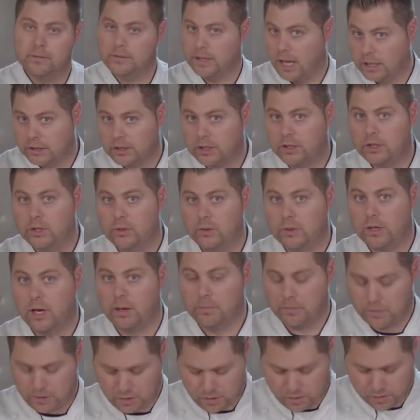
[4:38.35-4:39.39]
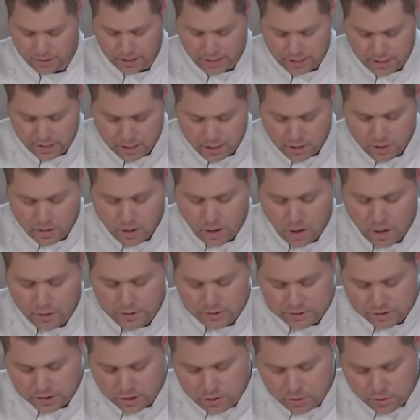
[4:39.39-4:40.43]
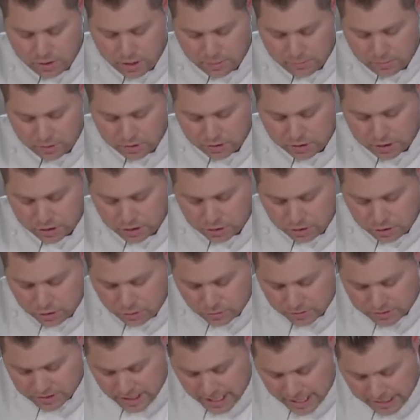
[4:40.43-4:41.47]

not the cucumber, okay? All this cucumber is gonna do is